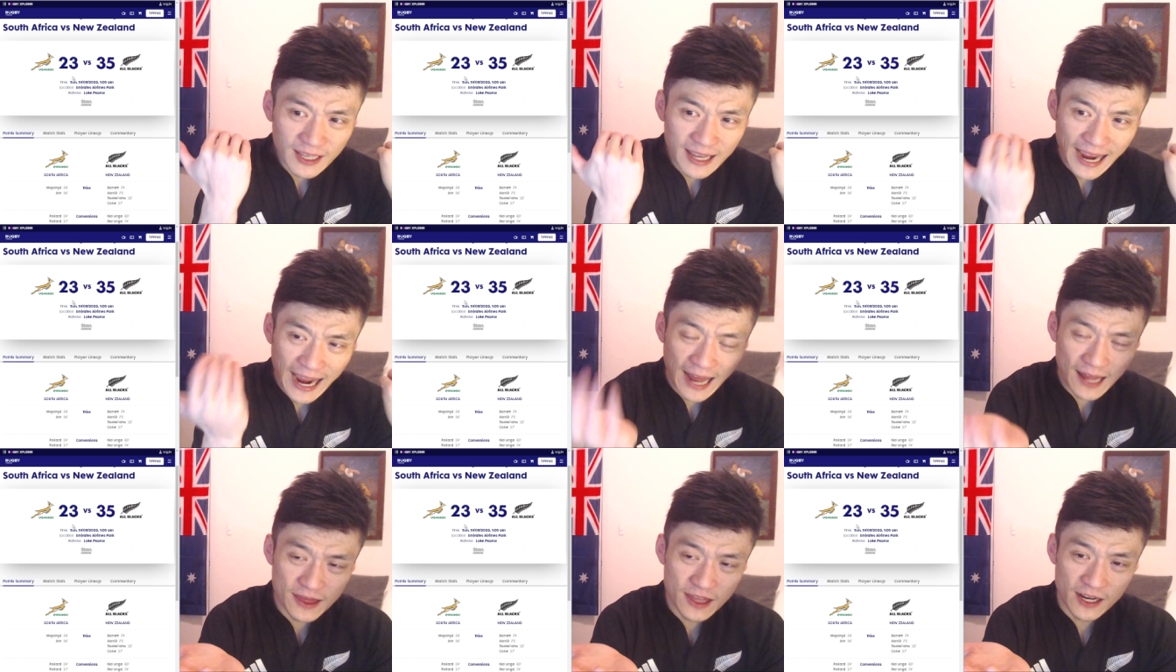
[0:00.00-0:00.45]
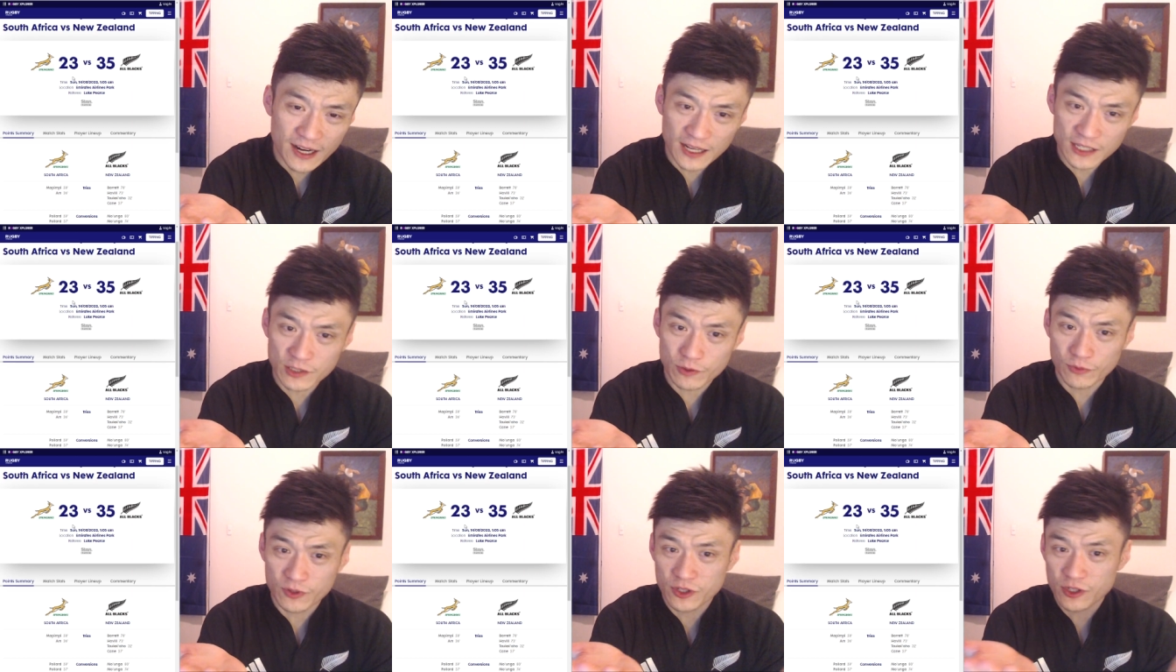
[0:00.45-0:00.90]
And then
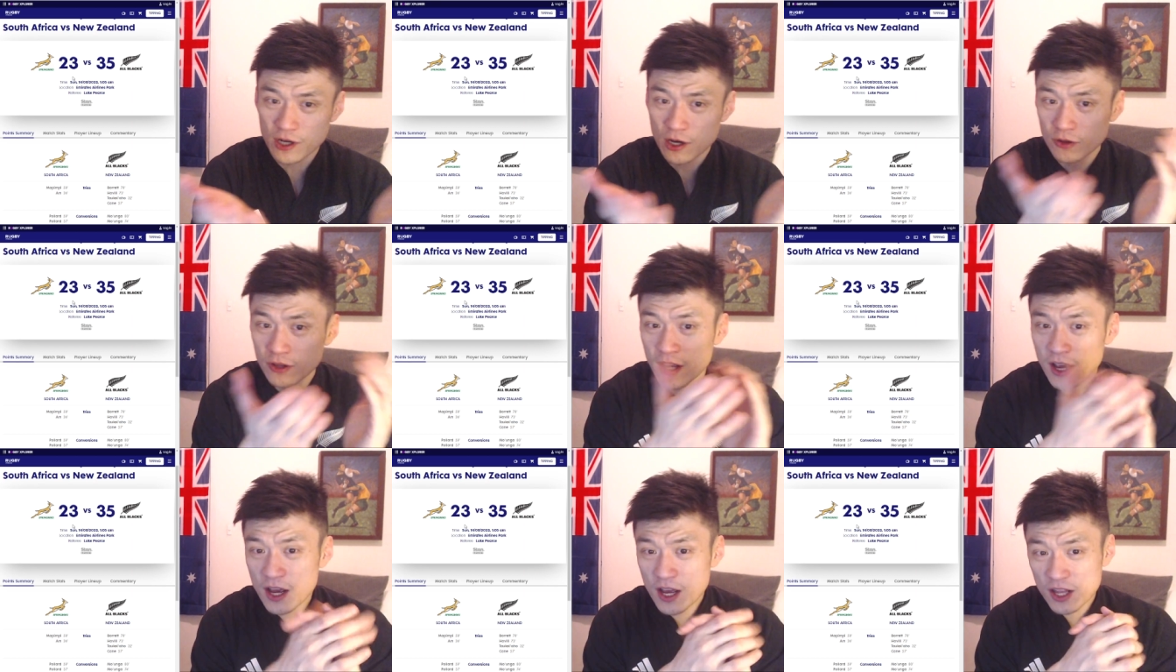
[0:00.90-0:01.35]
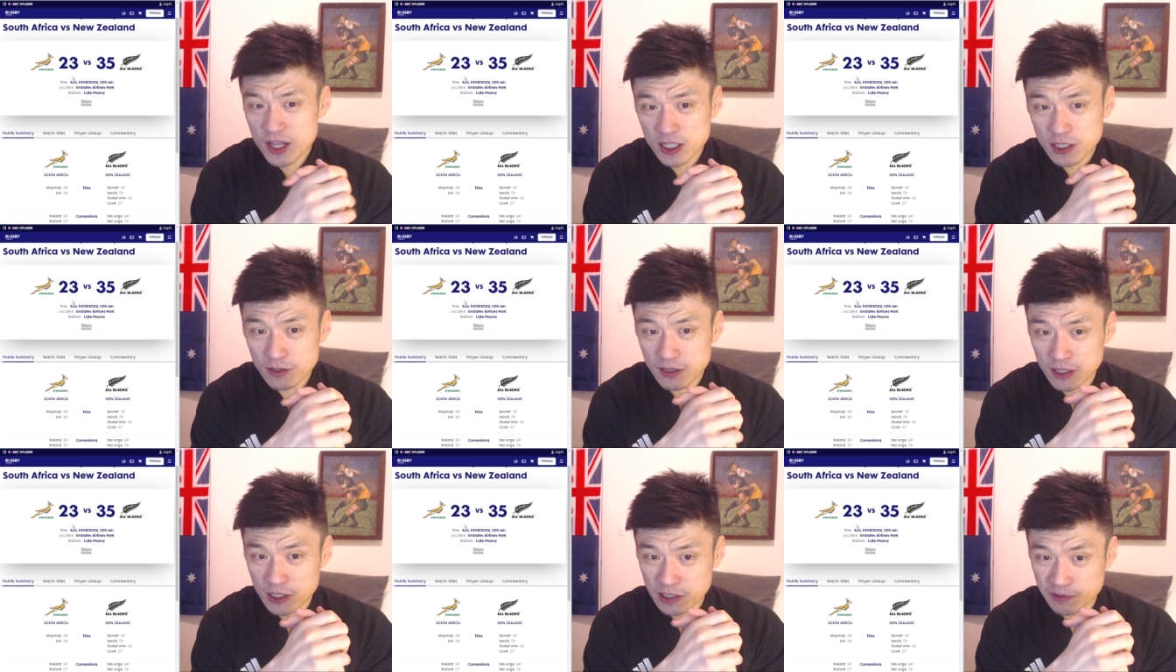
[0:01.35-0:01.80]
as a result,
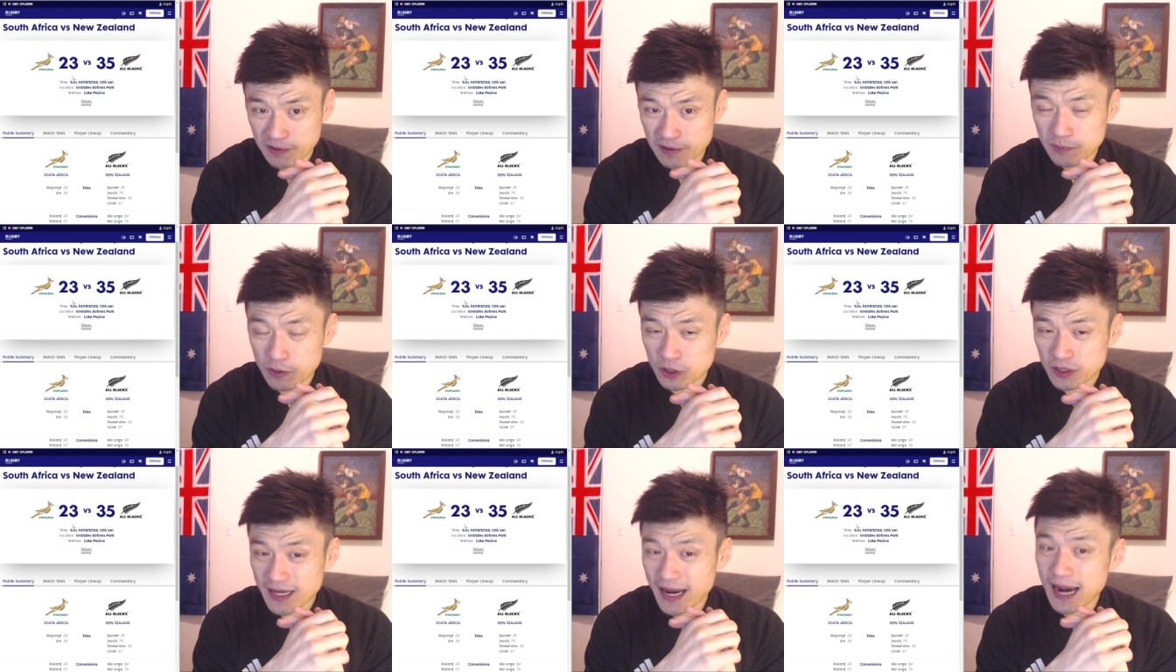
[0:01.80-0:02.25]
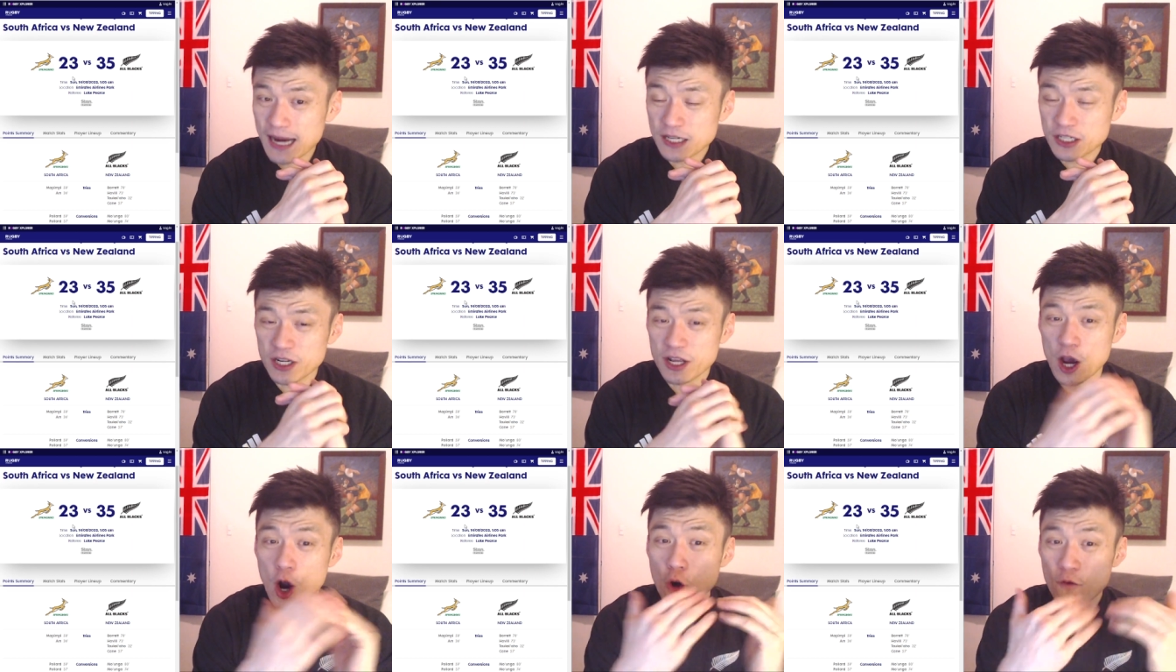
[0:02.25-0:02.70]
the Springboks
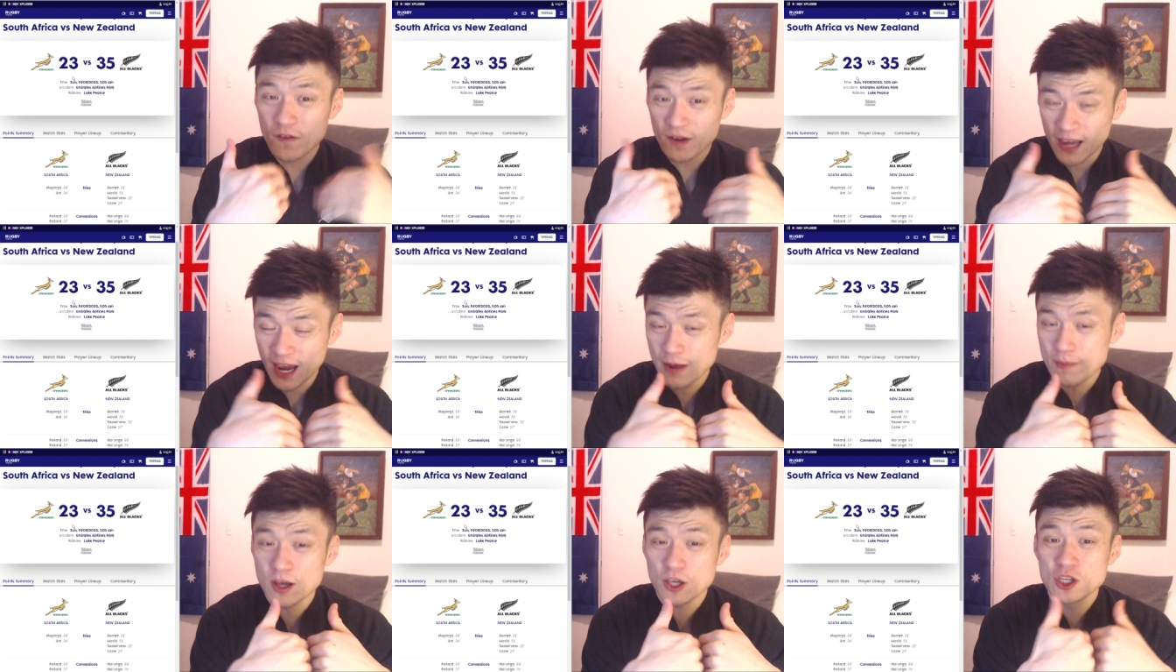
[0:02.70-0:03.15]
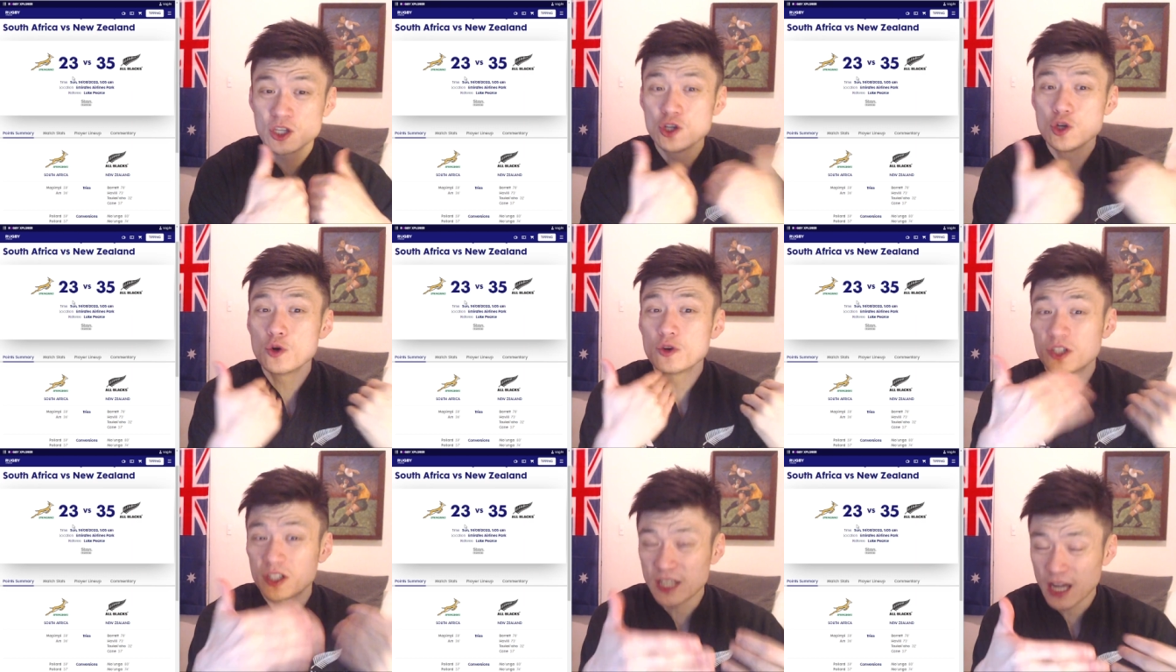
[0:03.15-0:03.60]
actually overcame a
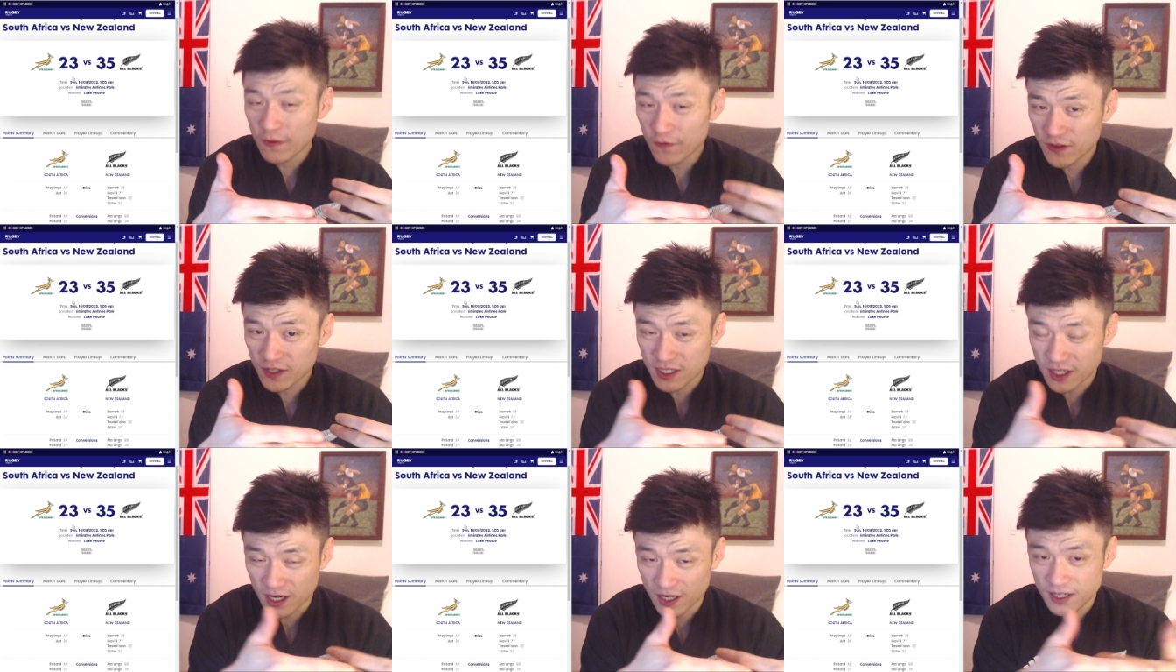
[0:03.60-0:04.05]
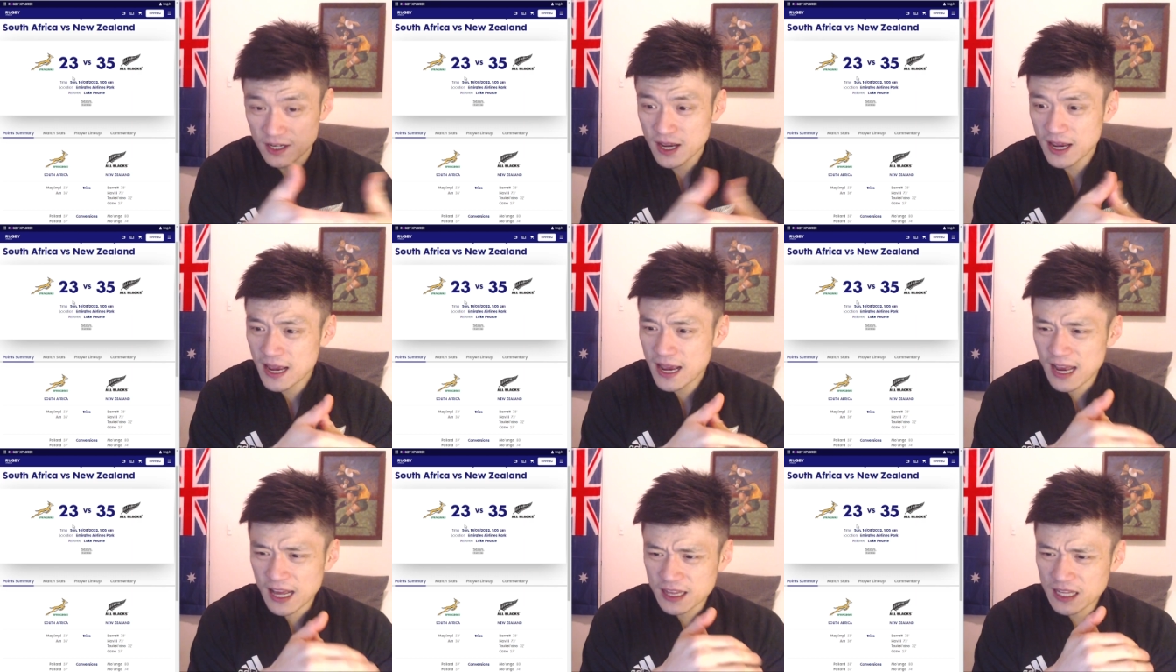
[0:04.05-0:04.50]
huge deficit.
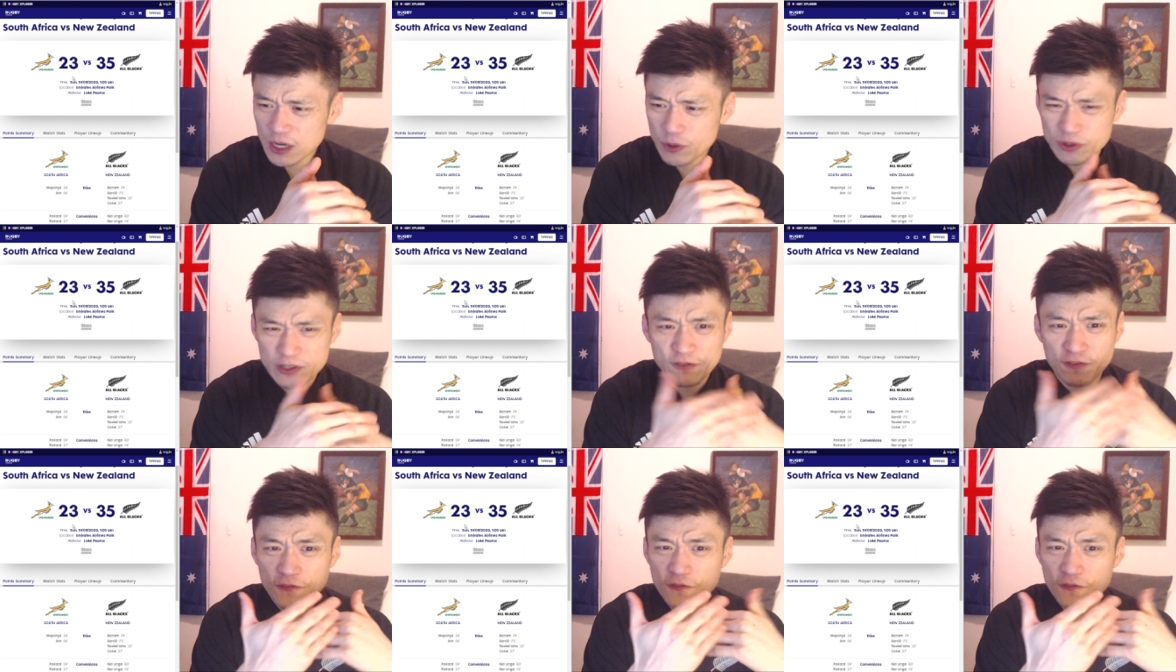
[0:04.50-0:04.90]
I think it was